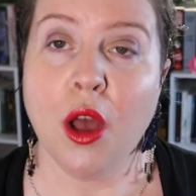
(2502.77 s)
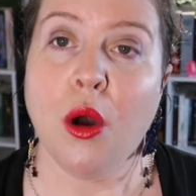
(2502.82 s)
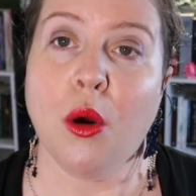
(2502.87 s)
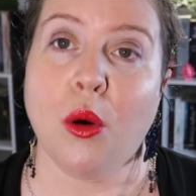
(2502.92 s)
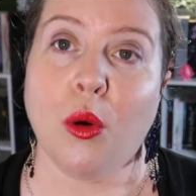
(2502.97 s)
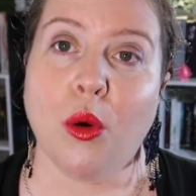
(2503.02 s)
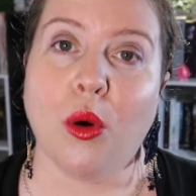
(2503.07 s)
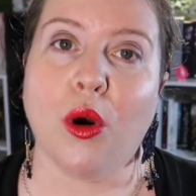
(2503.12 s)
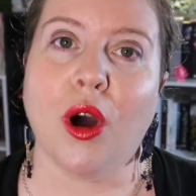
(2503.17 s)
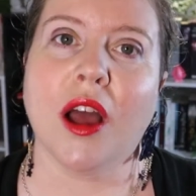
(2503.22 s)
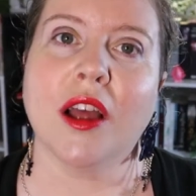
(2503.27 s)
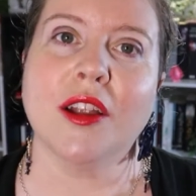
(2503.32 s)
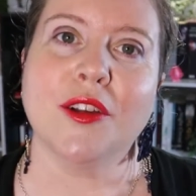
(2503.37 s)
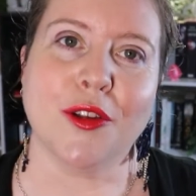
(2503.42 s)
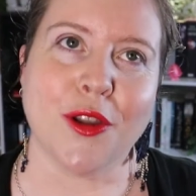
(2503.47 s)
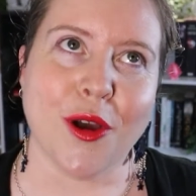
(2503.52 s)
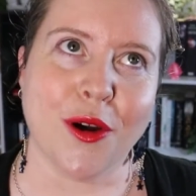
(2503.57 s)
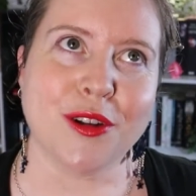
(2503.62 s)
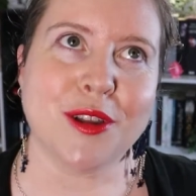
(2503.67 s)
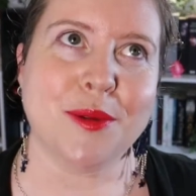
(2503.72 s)
or
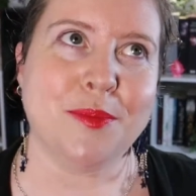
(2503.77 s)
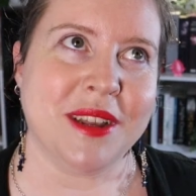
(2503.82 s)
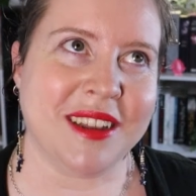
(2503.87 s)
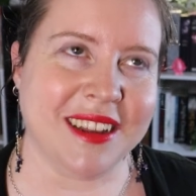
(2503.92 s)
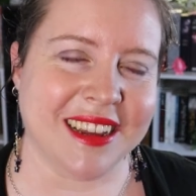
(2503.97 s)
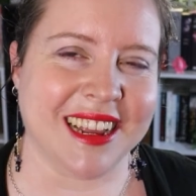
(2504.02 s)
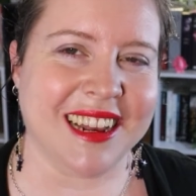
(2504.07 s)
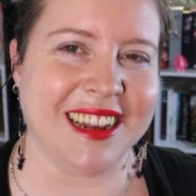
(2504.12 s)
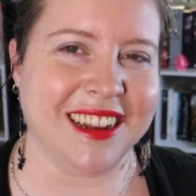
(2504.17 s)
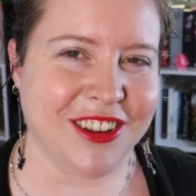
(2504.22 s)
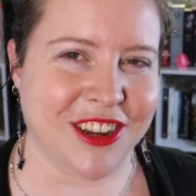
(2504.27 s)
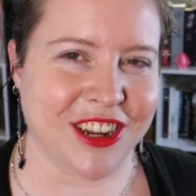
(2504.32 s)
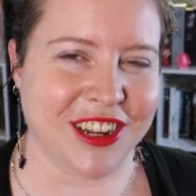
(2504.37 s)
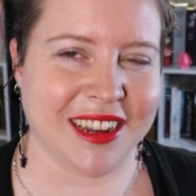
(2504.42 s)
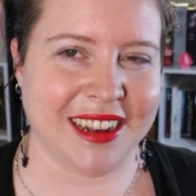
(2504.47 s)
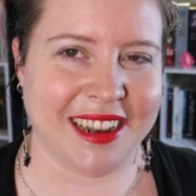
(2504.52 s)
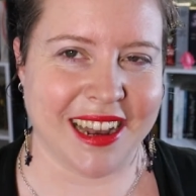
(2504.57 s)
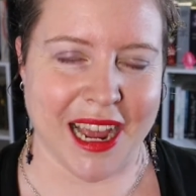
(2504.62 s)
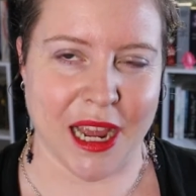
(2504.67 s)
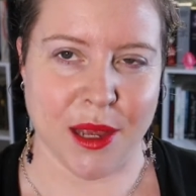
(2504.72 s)
not particularly
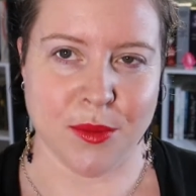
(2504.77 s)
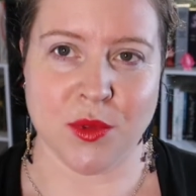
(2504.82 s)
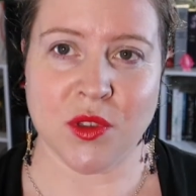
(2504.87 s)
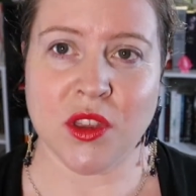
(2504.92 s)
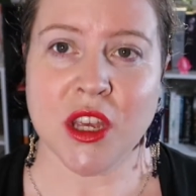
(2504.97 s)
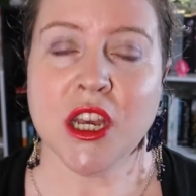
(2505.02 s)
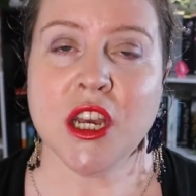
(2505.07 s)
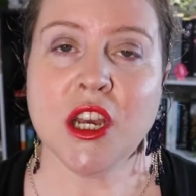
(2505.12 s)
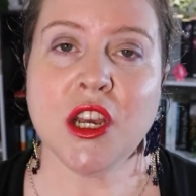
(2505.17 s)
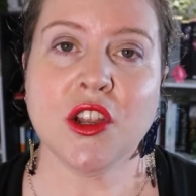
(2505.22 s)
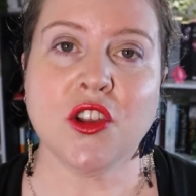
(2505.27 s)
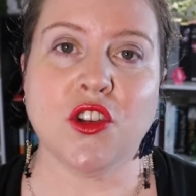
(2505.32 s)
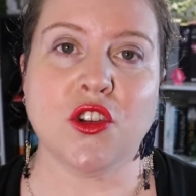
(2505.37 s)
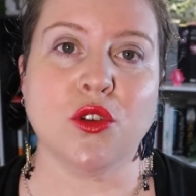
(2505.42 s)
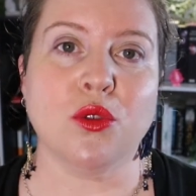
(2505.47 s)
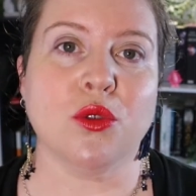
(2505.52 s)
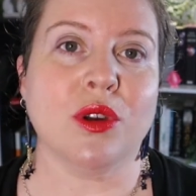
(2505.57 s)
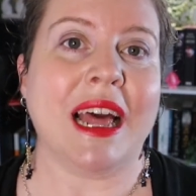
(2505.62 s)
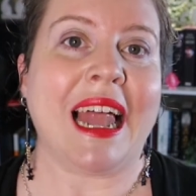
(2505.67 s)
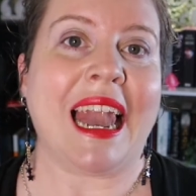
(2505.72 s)
gendered names
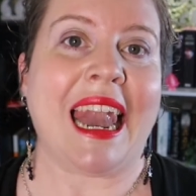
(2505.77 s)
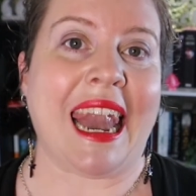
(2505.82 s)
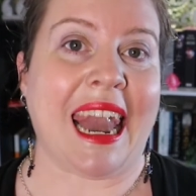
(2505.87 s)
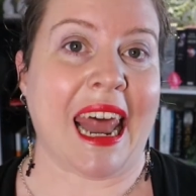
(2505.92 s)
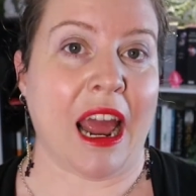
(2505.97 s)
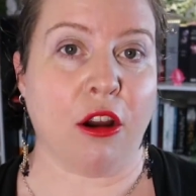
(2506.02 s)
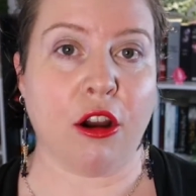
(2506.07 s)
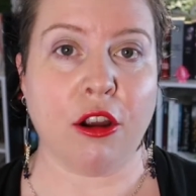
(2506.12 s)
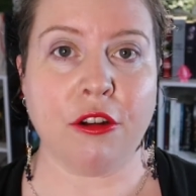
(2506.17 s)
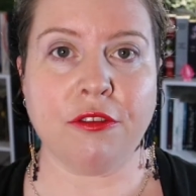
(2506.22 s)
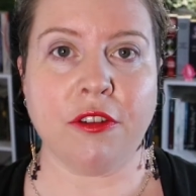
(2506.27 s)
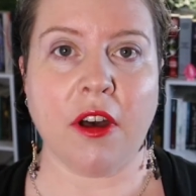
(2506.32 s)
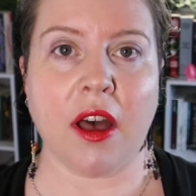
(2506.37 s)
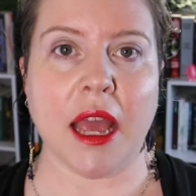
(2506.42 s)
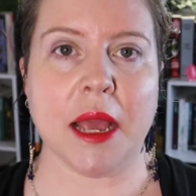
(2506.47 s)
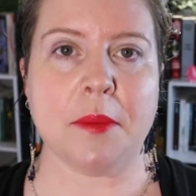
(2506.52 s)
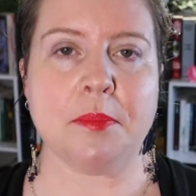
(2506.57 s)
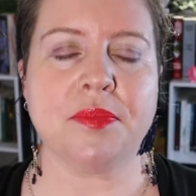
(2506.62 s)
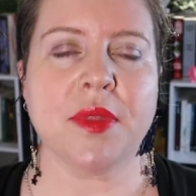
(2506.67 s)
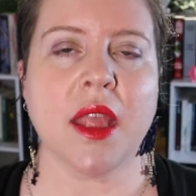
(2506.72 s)
to clarify.